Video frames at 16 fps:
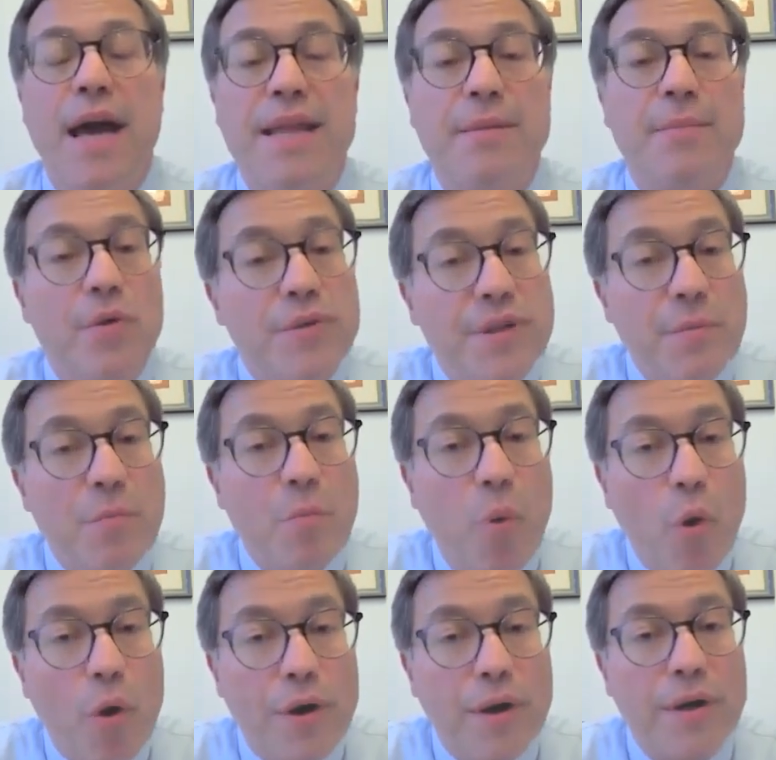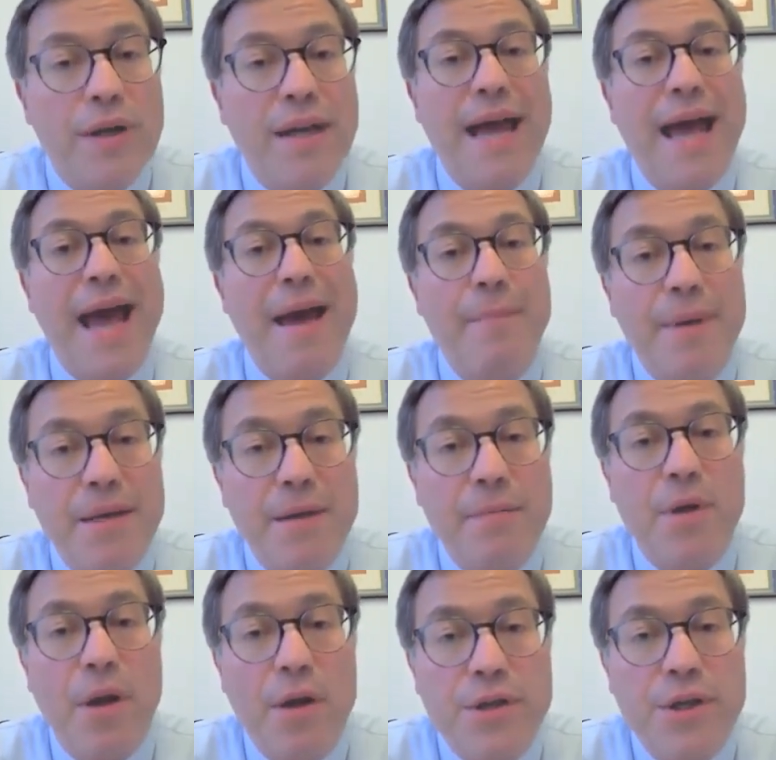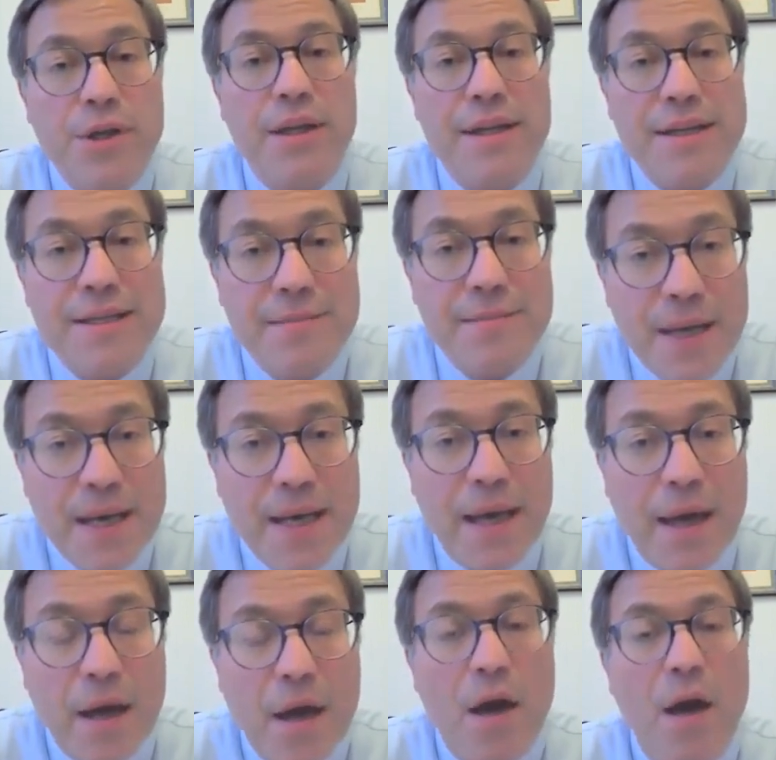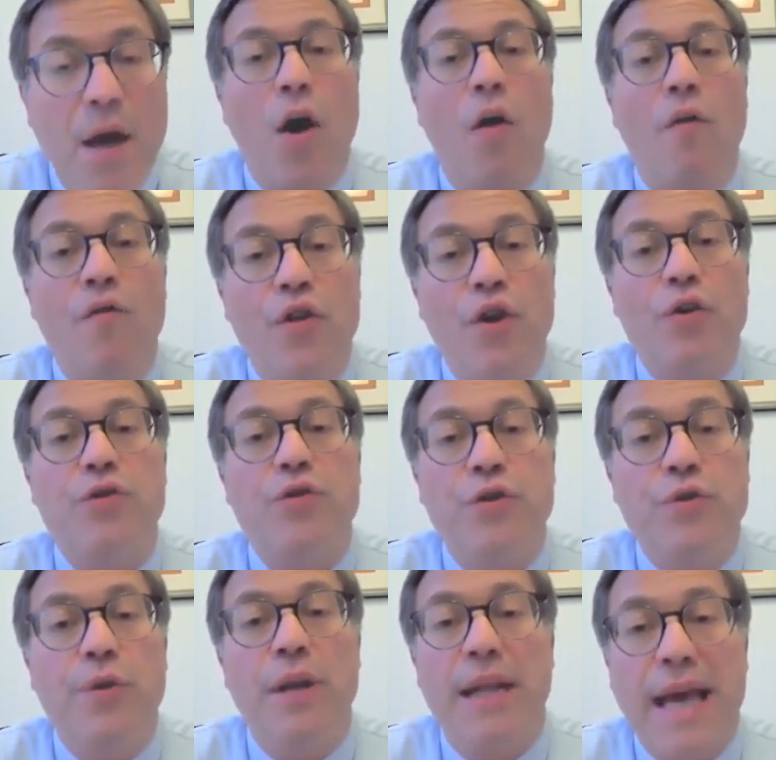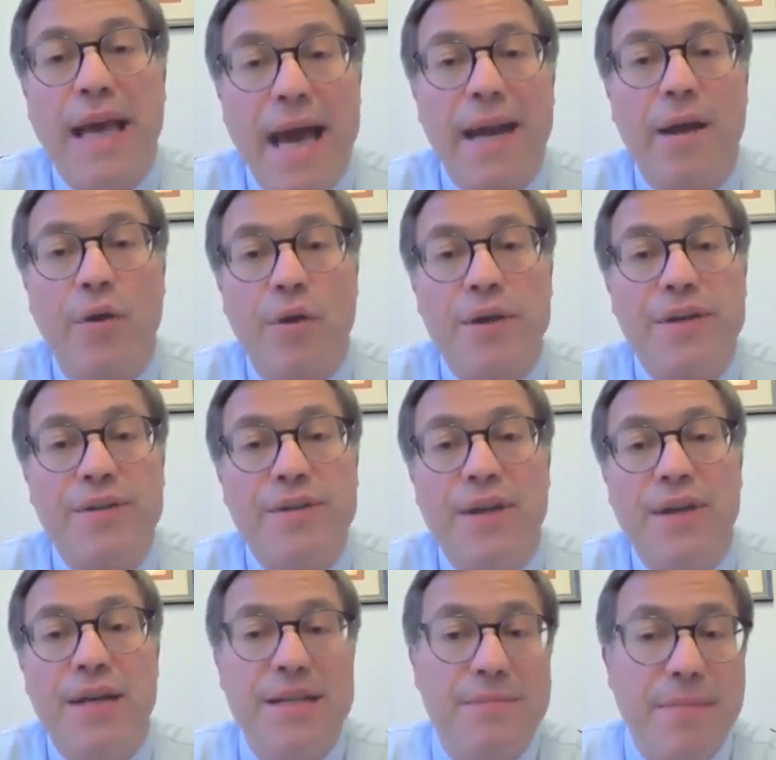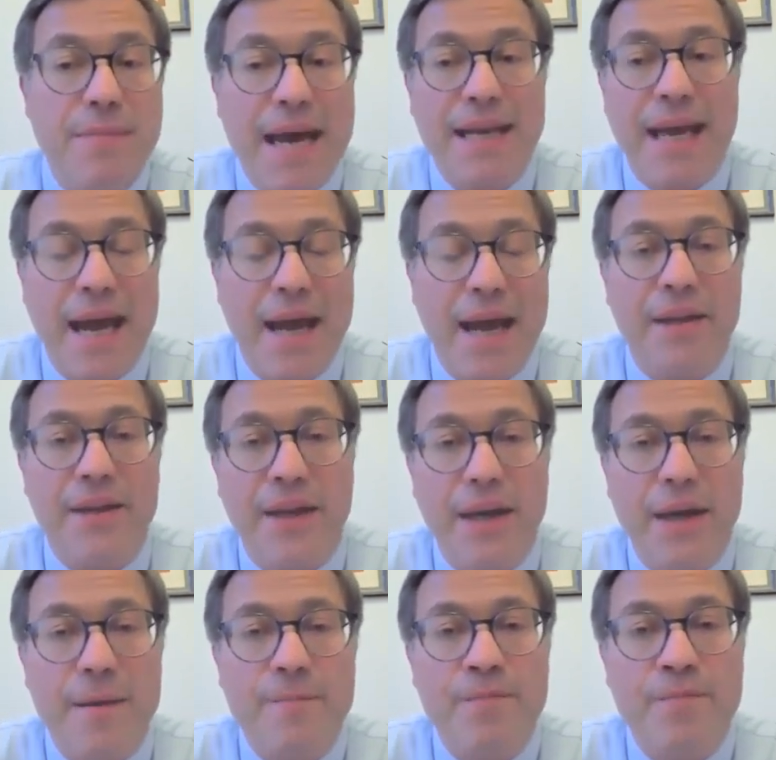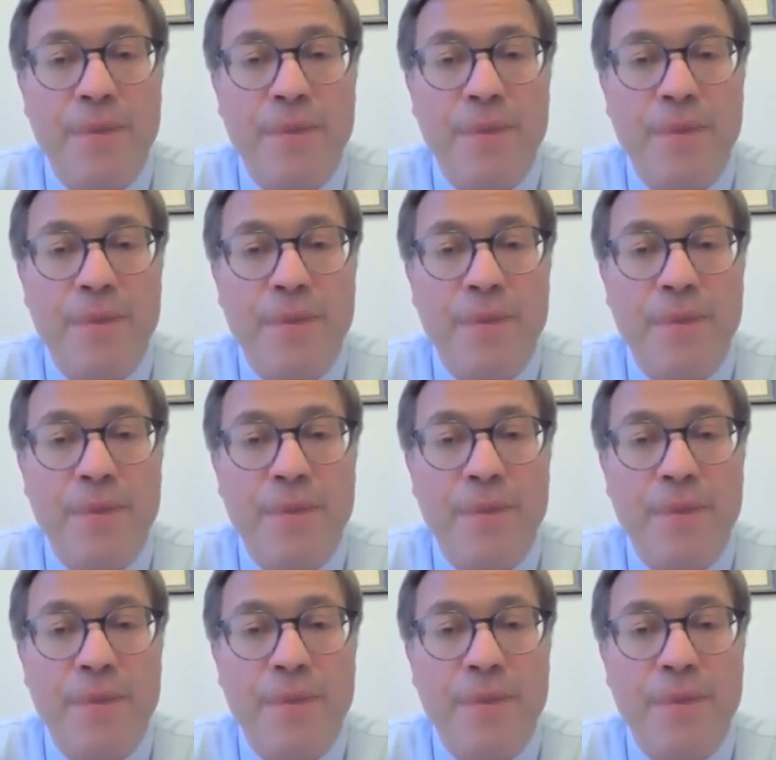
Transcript: And the most important, epidemiologically speaking, of those dual categories is MAFLD.